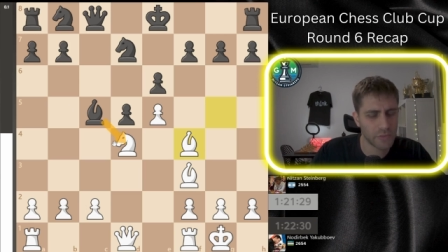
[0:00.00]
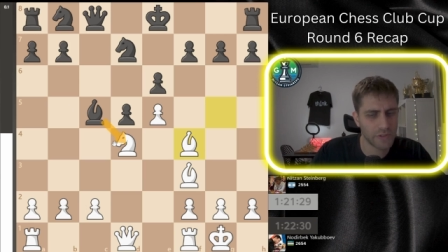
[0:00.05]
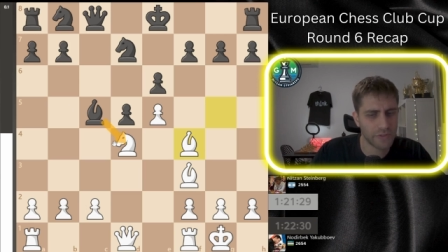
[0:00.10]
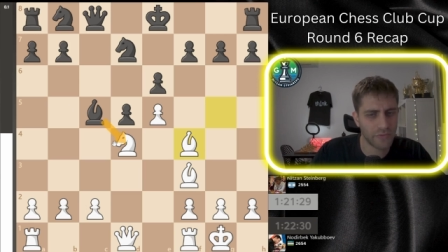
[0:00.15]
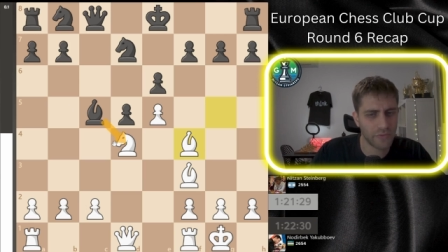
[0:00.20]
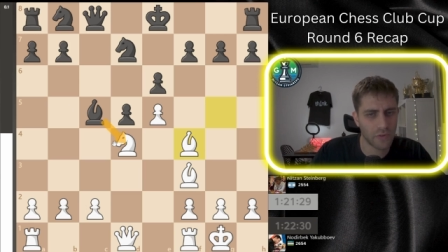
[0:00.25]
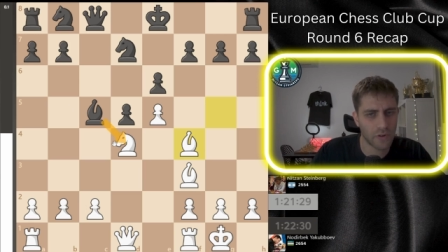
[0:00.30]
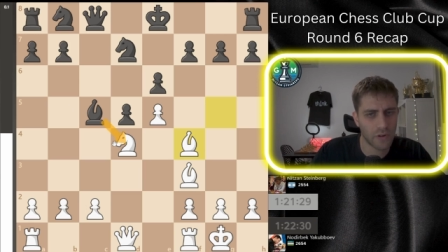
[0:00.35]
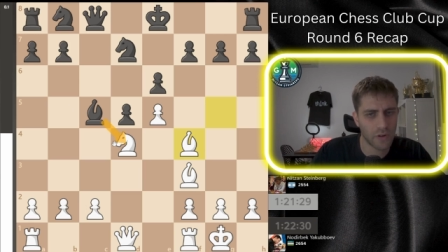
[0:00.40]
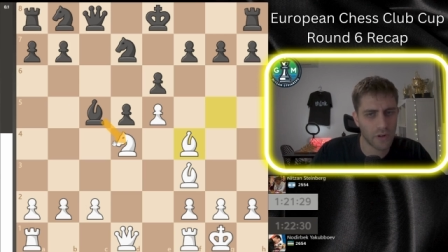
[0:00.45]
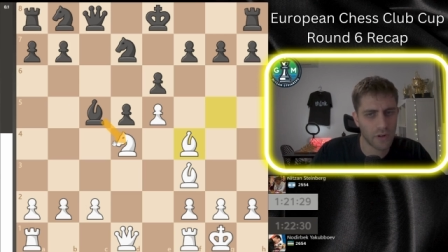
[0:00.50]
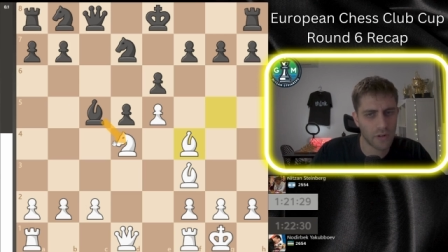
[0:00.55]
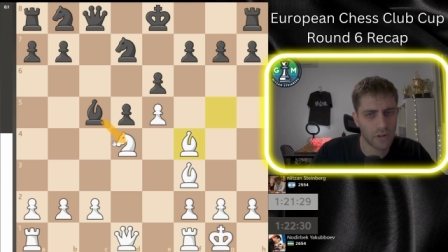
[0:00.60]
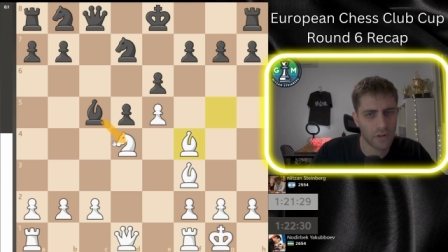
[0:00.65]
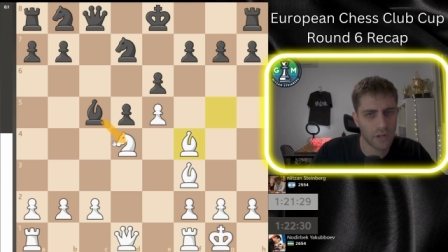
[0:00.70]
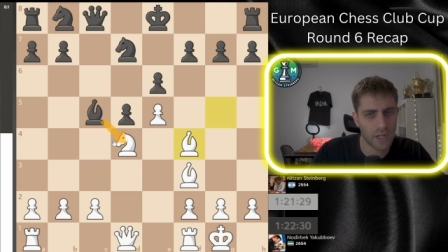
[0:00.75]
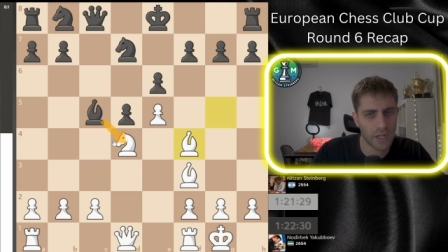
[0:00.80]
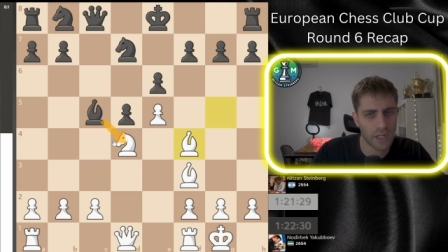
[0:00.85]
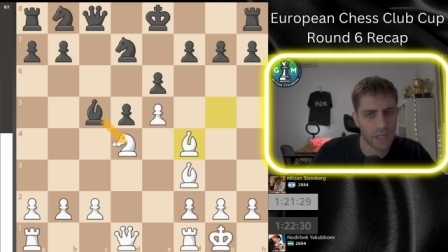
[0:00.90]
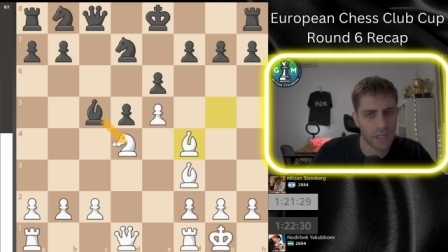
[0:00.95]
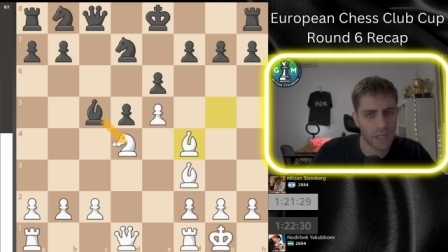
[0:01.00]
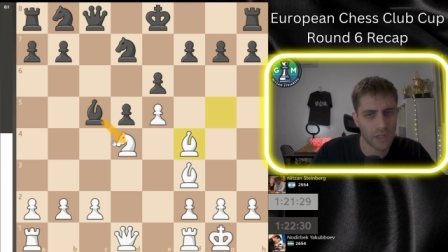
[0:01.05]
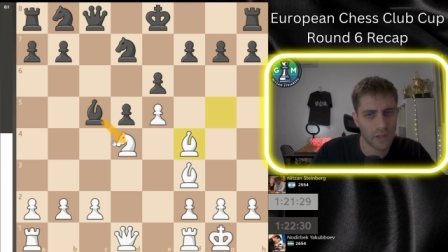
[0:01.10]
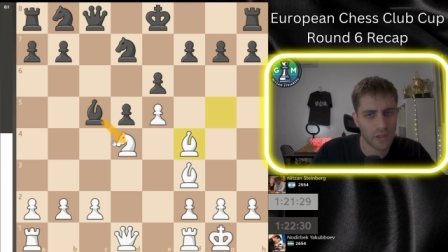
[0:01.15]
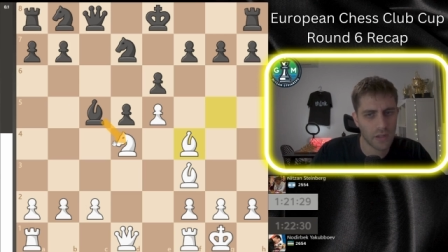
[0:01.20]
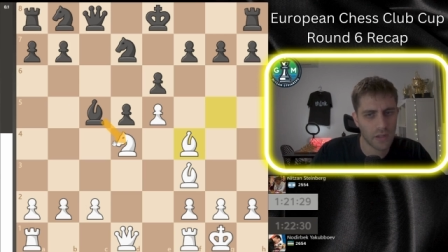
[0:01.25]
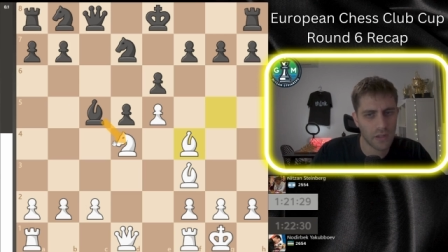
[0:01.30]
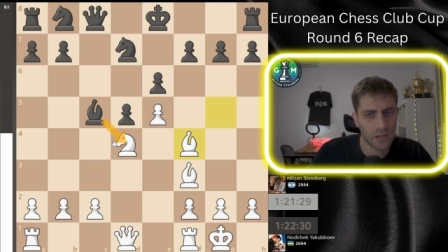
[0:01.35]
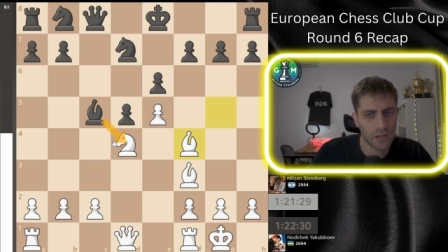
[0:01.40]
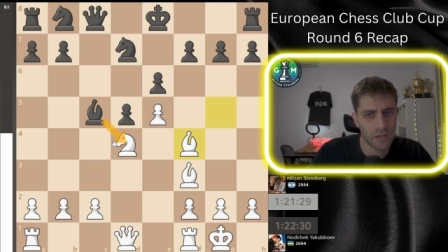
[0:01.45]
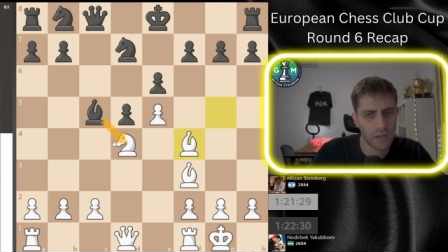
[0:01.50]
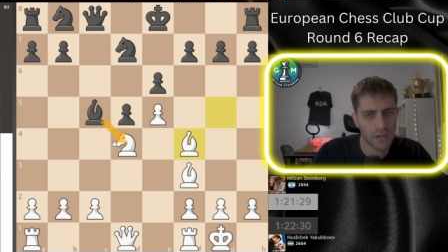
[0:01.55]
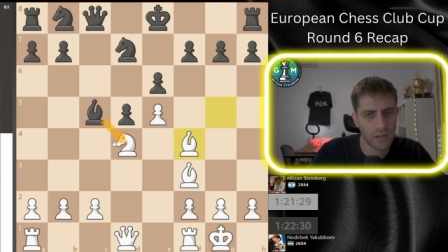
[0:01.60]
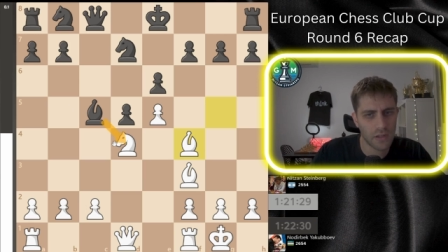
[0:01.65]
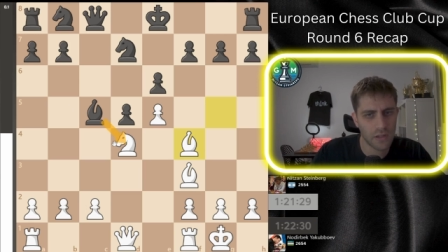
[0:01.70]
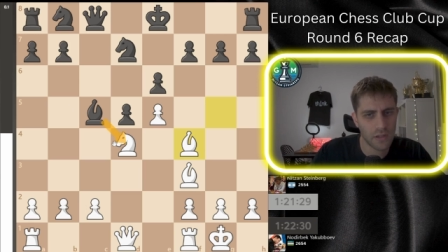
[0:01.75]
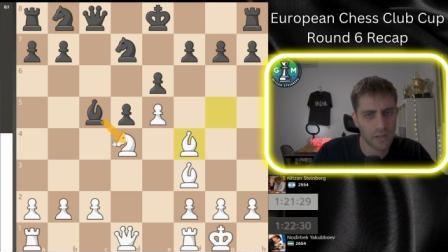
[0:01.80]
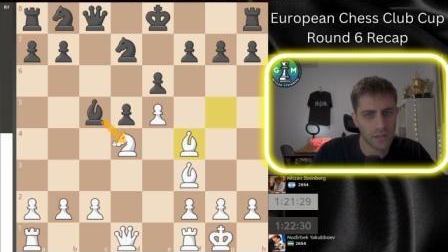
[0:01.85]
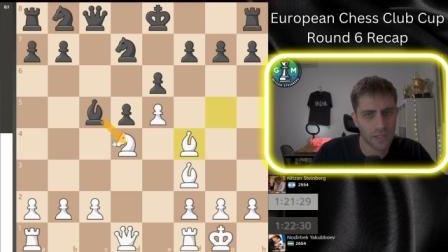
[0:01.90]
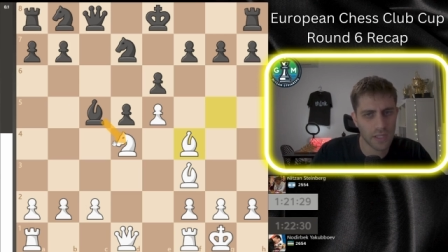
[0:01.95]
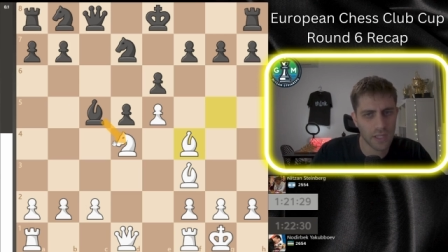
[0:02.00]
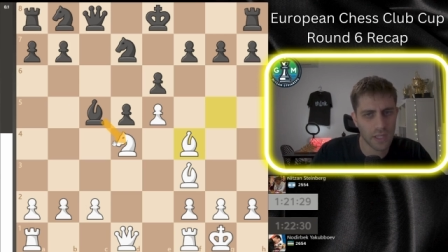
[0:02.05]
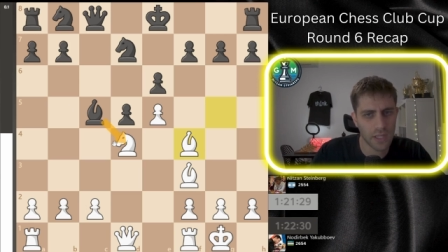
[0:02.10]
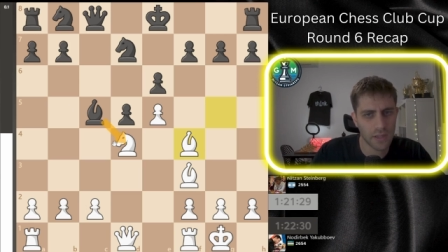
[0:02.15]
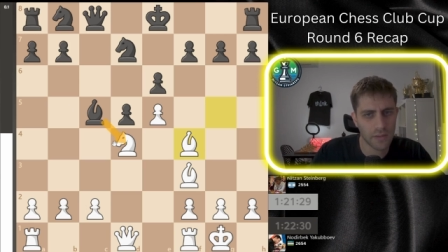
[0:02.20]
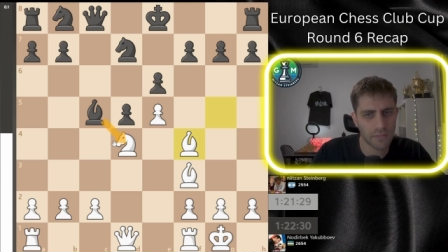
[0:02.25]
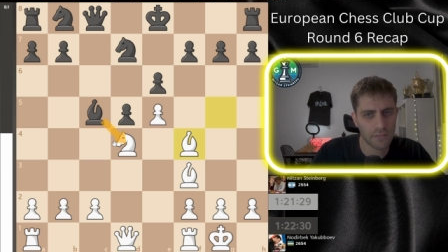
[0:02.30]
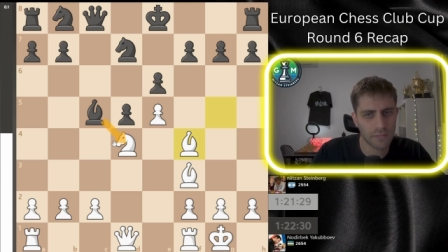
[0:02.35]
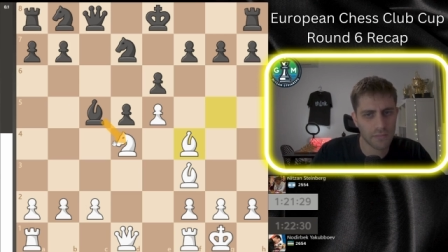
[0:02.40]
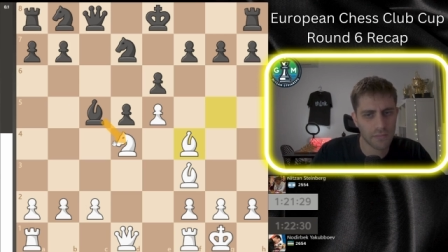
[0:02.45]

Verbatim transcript: d4 line in the game.